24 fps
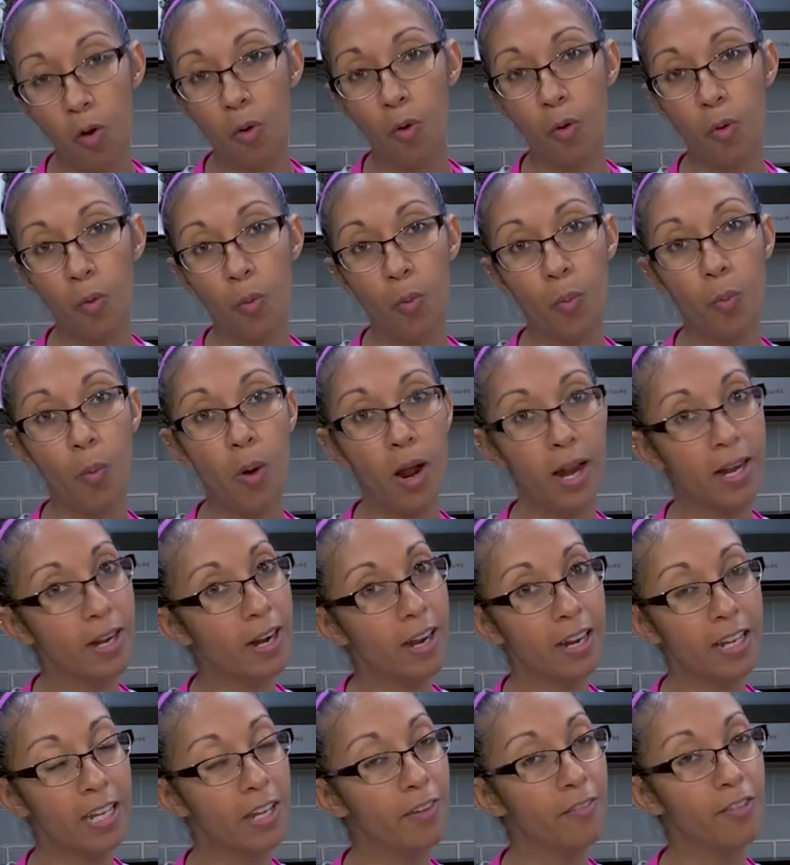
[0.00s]
why
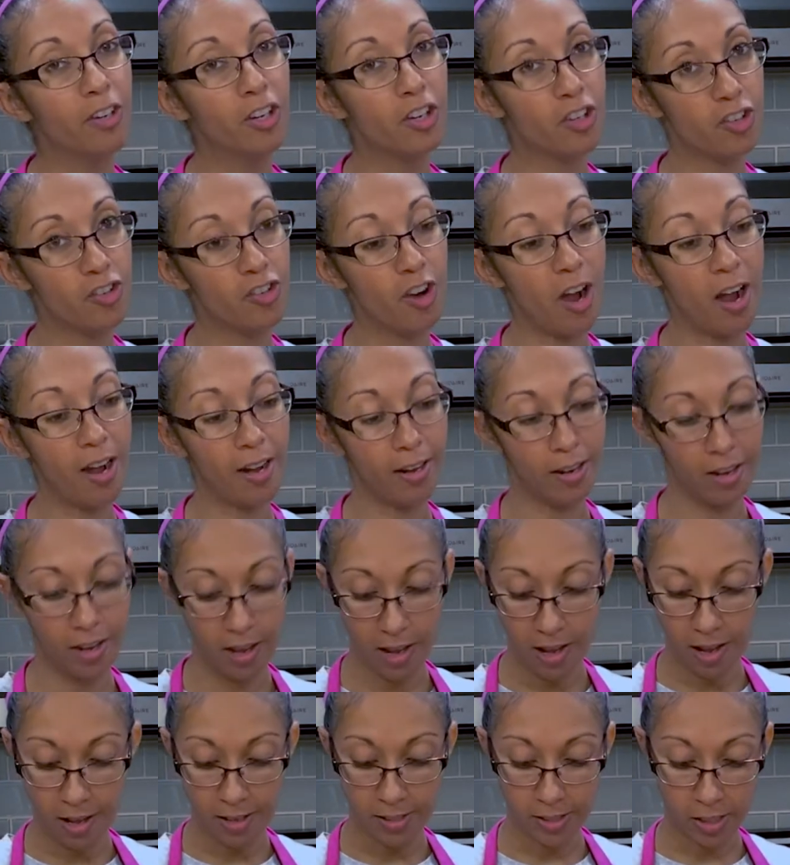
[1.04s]
not give it a try?
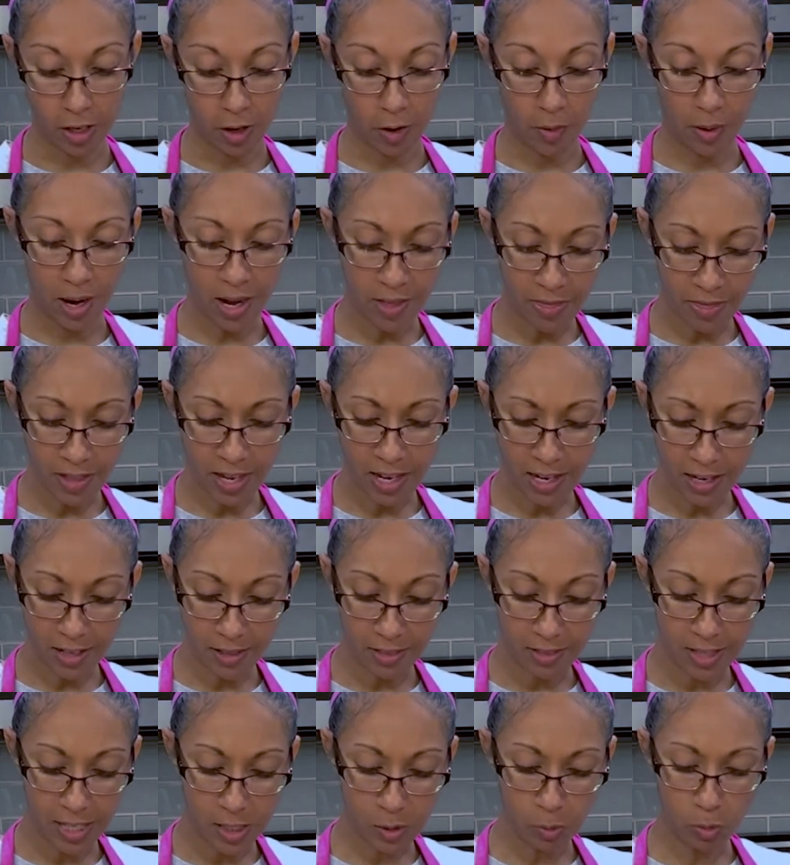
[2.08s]
So I think
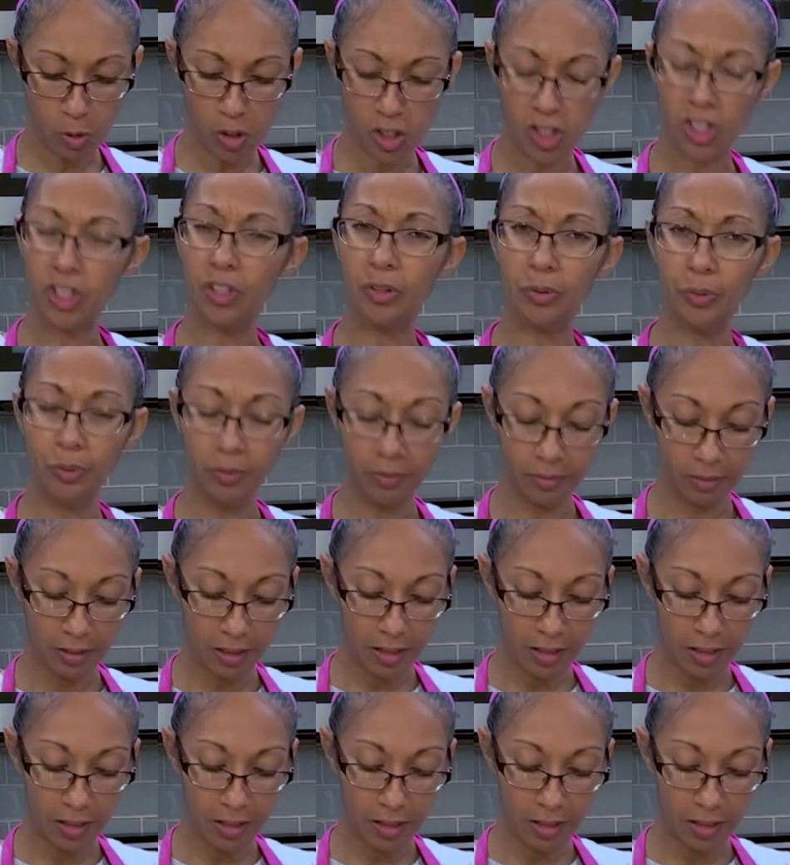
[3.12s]
this will do.